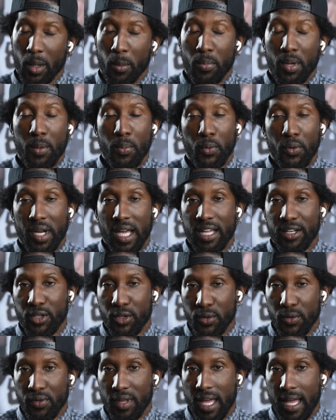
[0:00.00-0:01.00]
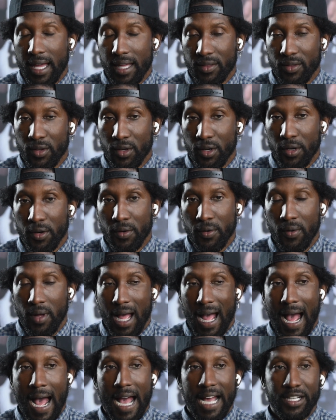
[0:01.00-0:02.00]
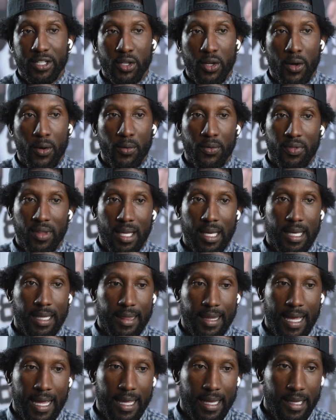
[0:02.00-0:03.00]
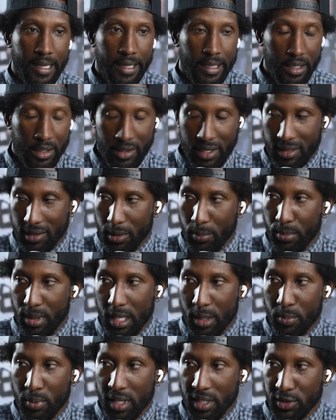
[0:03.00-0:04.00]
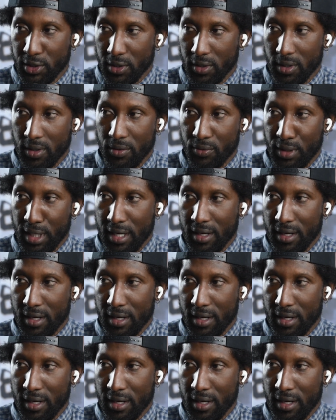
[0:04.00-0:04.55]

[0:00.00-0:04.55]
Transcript: People that do that, though, I don't think they look at the big picture.